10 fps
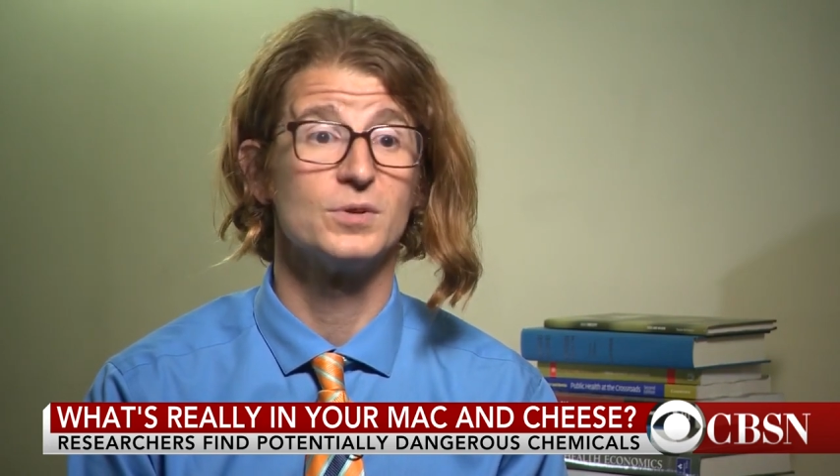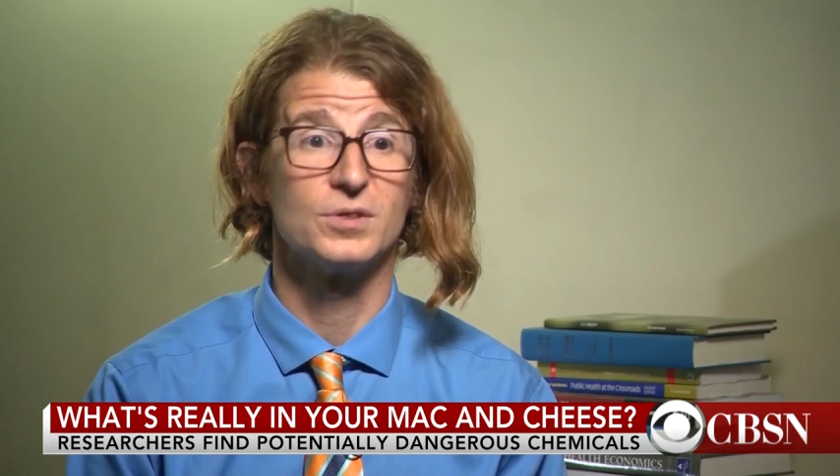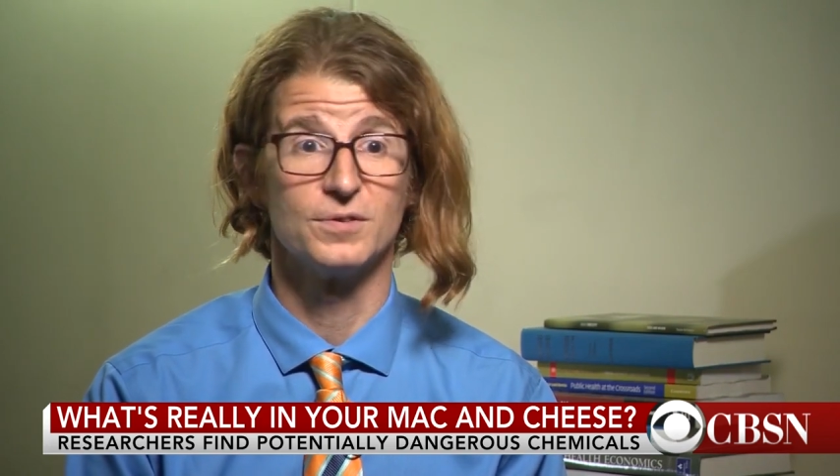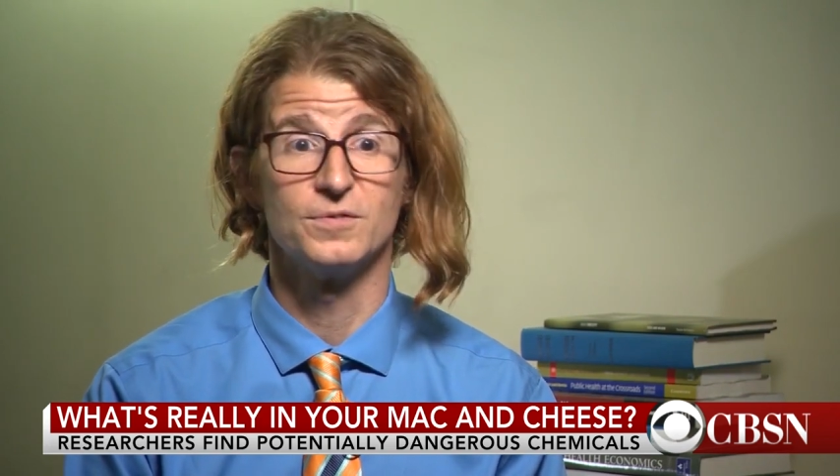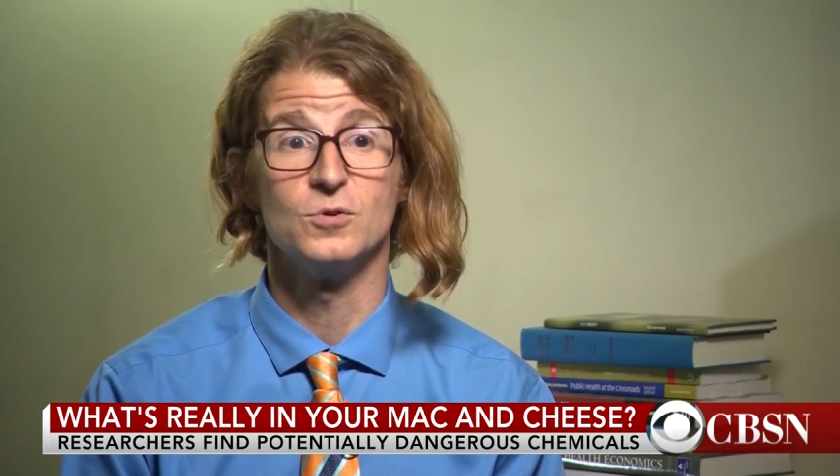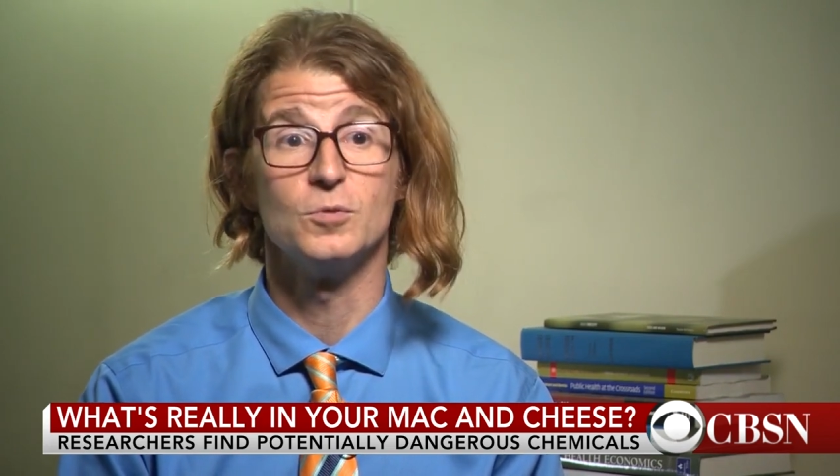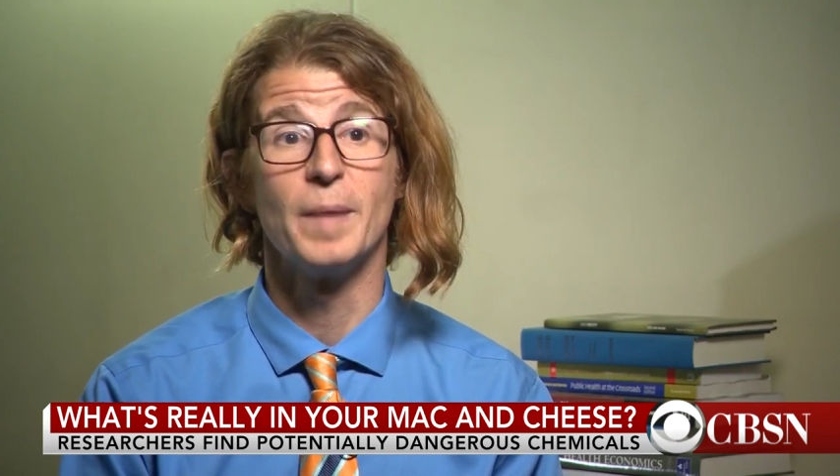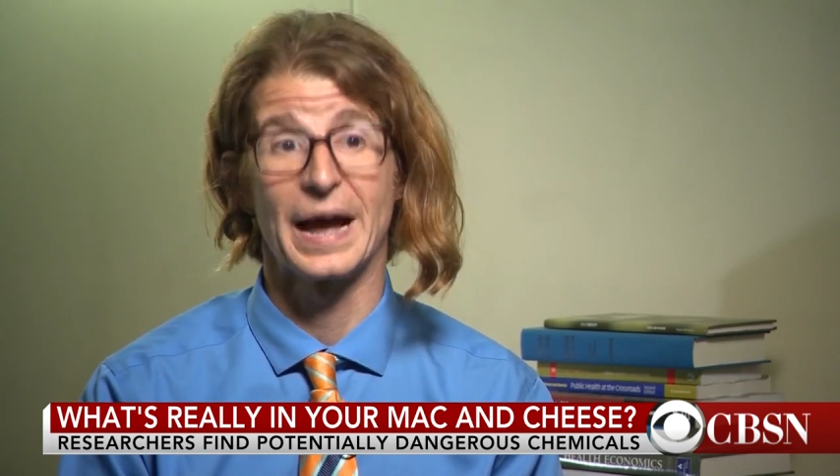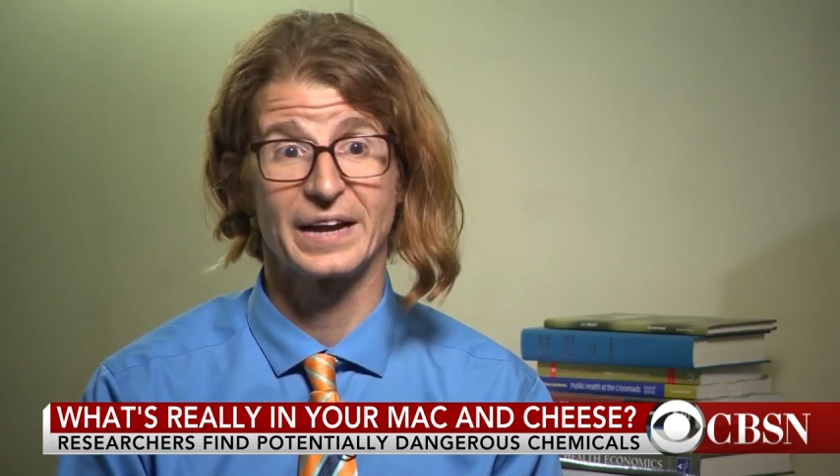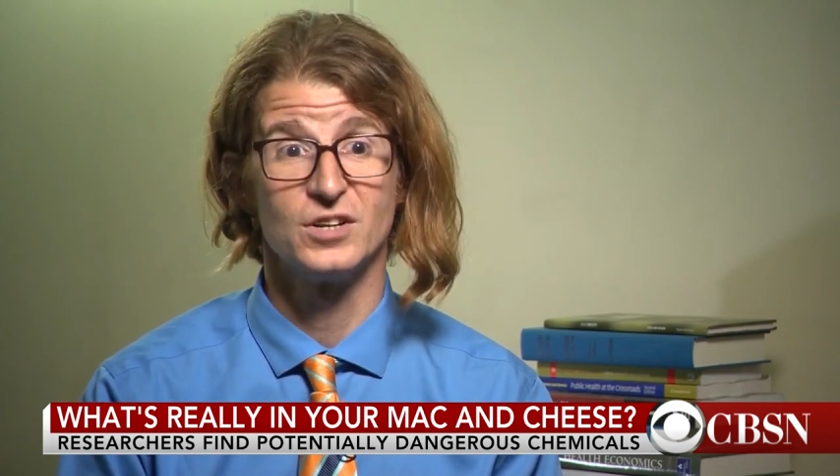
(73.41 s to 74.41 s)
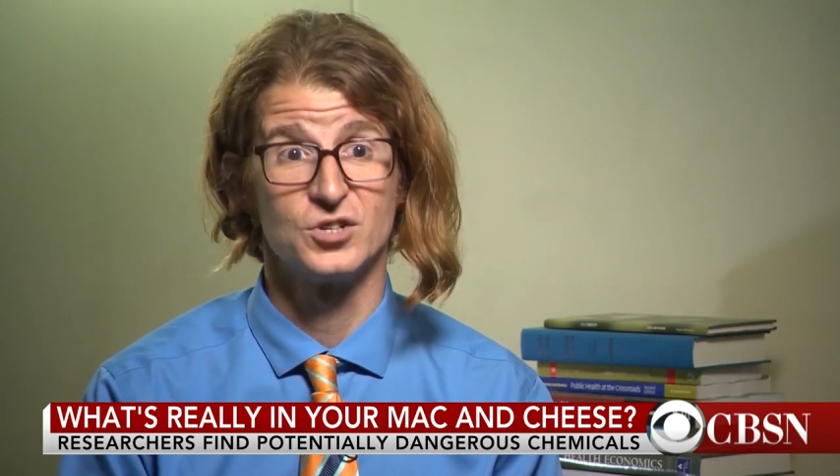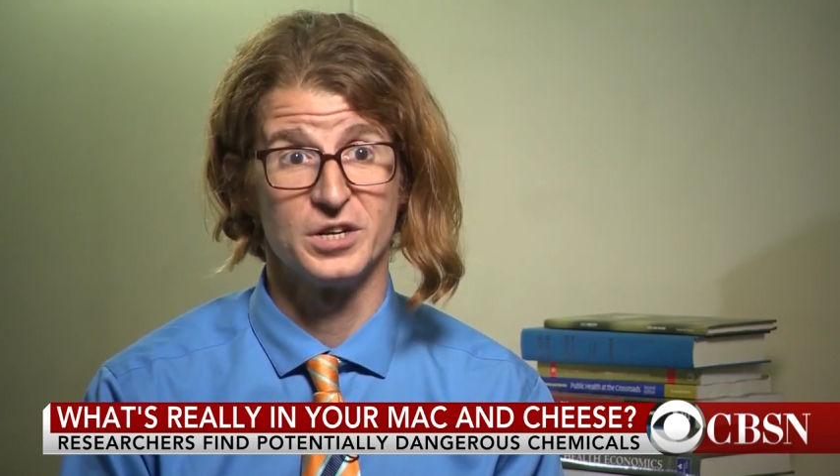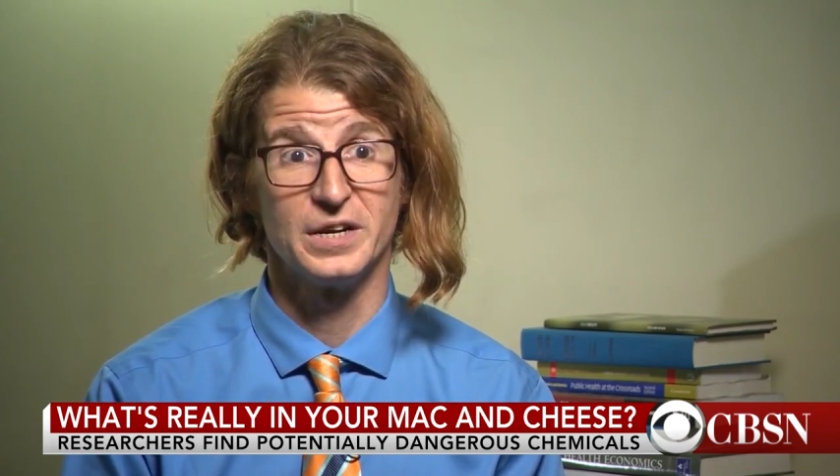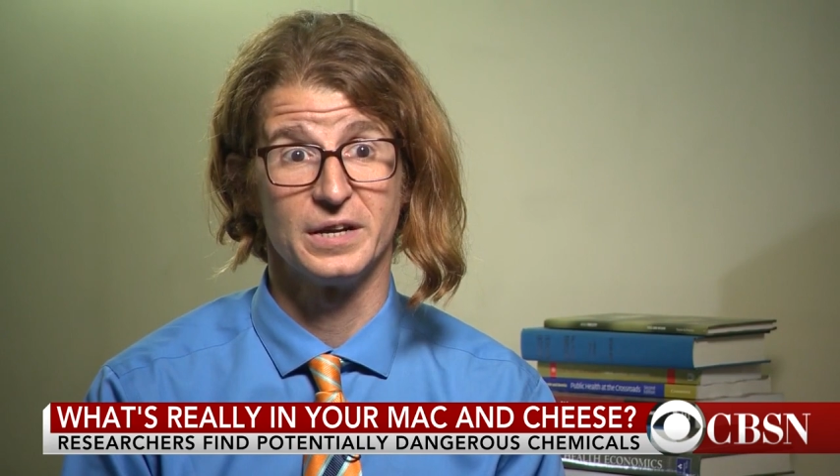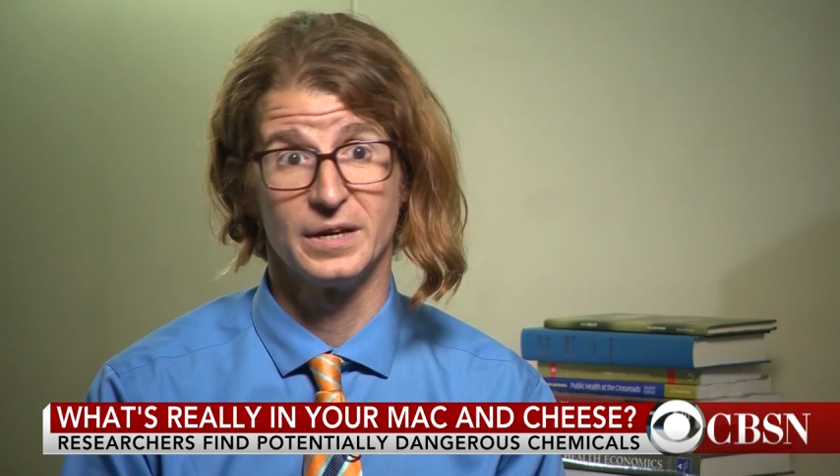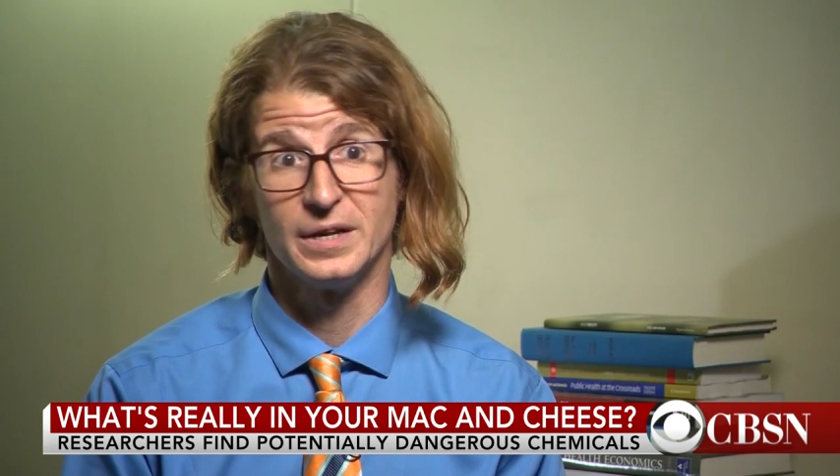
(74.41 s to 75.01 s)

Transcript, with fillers: with the food packaging